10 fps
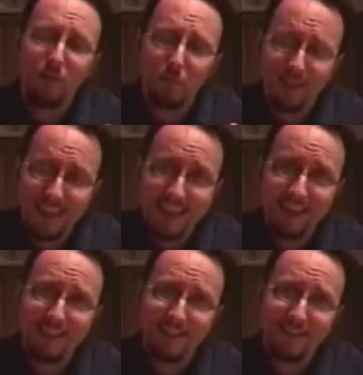
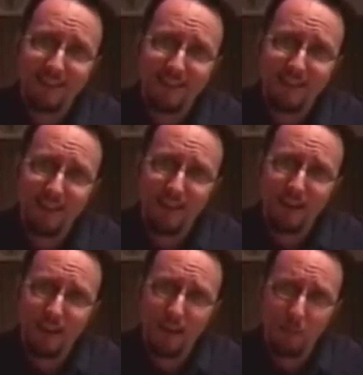Please.
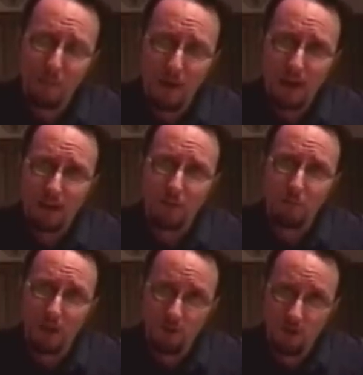Give me back
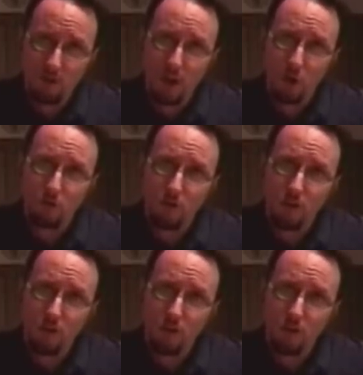my Cheerios.